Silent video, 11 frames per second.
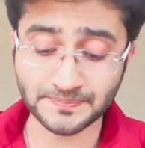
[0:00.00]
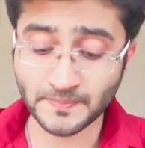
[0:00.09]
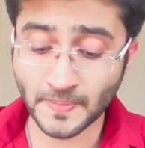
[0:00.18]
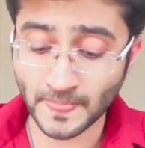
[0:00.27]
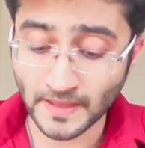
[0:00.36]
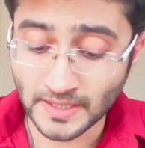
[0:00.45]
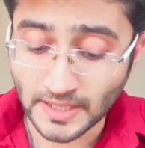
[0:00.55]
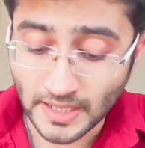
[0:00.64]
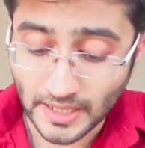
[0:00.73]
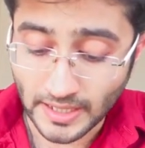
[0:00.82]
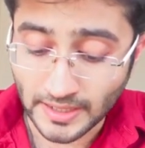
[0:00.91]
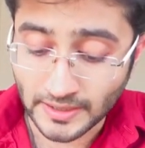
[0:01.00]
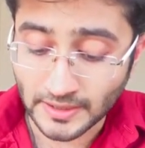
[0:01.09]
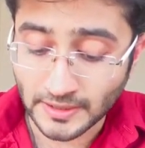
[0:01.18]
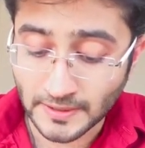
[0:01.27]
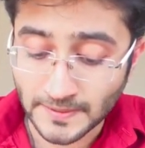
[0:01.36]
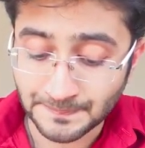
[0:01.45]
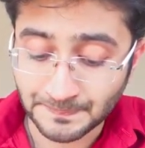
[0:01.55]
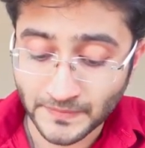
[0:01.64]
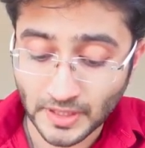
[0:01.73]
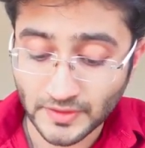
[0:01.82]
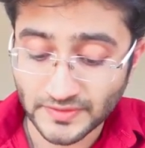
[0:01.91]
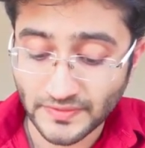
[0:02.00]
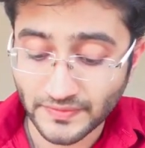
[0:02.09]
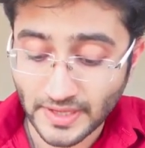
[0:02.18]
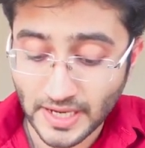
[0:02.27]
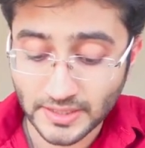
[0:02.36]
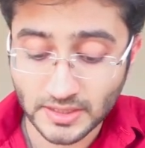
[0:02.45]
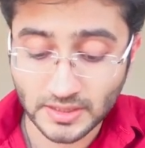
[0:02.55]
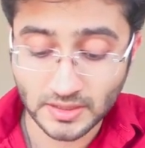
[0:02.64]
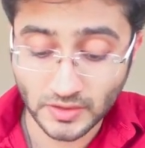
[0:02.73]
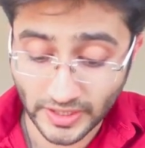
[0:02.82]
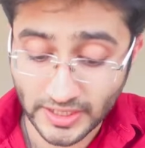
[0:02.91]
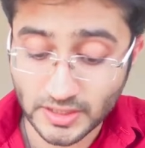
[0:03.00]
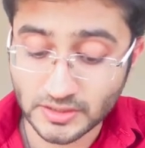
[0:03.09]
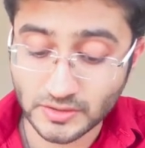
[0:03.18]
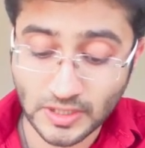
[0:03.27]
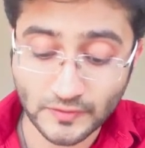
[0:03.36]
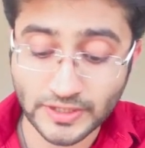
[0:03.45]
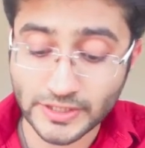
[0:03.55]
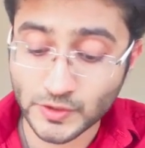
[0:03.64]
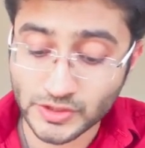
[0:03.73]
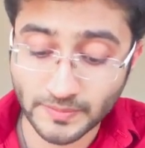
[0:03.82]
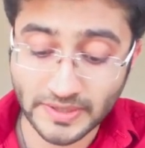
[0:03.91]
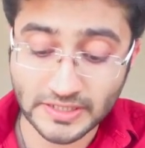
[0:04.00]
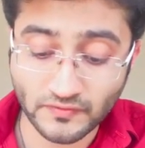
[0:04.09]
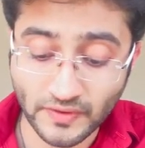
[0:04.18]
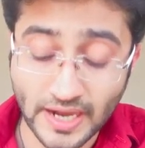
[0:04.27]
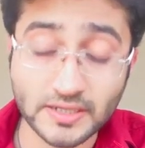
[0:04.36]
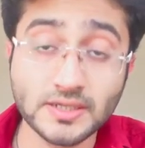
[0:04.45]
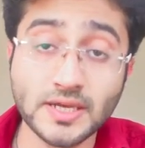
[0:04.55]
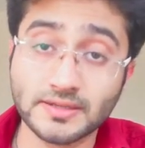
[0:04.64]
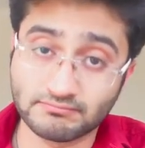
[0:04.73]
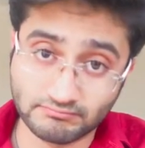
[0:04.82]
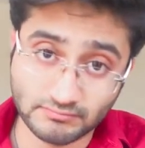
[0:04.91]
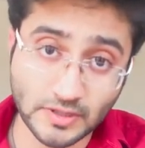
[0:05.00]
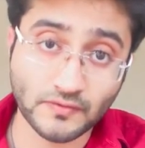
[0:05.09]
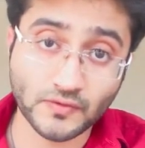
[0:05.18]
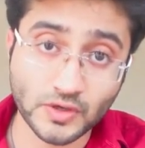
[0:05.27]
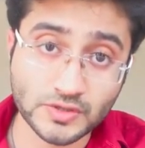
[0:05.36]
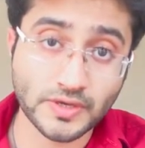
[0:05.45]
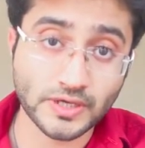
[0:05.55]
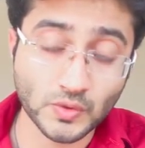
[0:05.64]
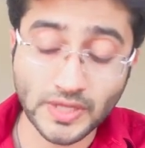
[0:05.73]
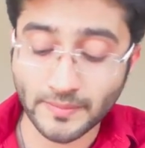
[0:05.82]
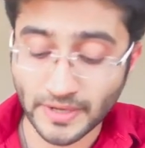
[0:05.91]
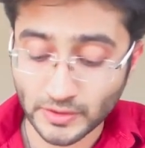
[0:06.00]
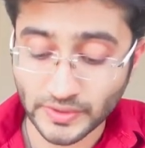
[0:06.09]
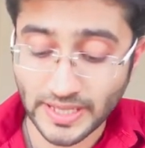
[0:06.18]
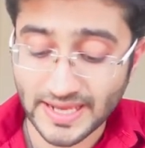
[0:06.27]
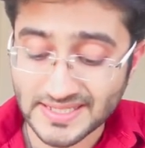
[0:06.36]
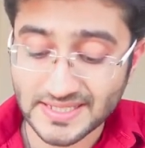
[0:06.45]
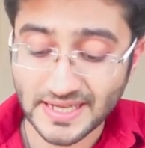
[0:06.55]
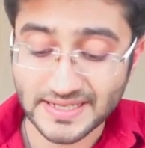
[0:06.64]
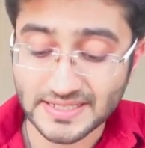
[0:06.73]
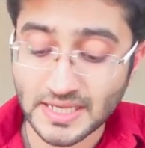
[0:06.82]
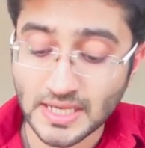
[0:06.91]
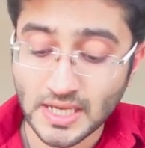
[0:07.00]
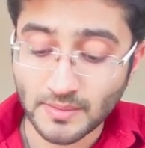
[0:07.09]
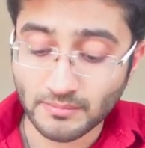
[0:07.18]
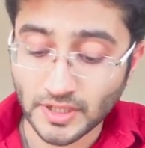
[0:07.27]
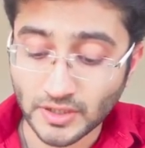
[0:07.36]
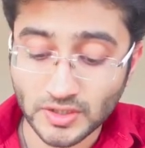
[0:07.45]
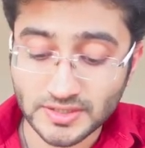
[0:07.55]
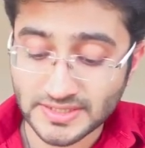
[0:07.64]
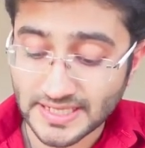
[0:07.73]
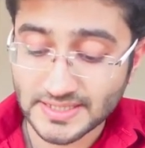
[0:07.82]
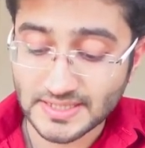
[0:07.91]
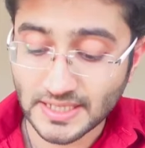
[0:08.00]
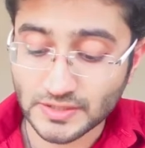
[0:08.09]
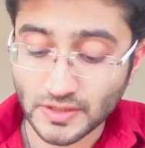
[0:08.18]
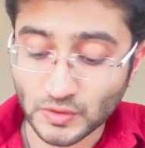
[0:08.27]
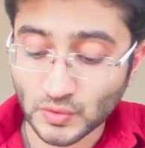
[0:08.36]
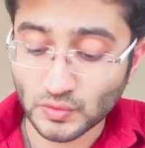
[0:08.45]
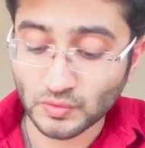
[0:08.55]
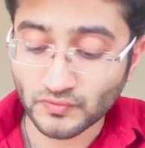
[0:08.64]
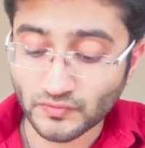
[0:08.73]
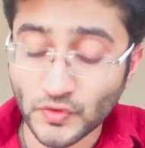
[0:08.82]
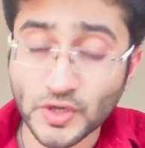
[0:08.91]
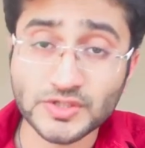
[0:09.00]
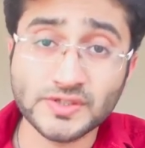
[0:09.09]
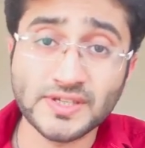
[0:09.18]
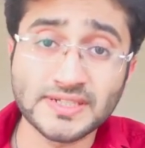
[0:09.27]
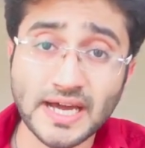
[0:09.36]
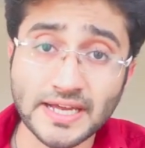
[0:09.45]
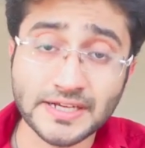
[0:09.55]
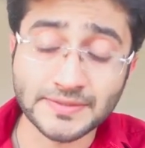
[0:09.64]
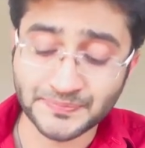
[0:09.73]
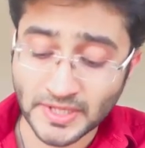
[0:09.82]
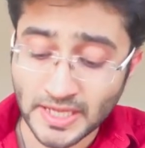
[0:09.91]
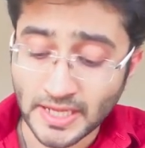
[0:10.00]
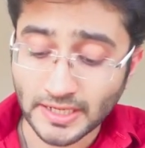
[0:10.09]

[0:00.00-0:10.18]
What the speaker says: Okay, and other than that, okay, you have to reduce your belly fat. Of course, you can do that by doing exercise, but not just exercise. You have to focus on your diet.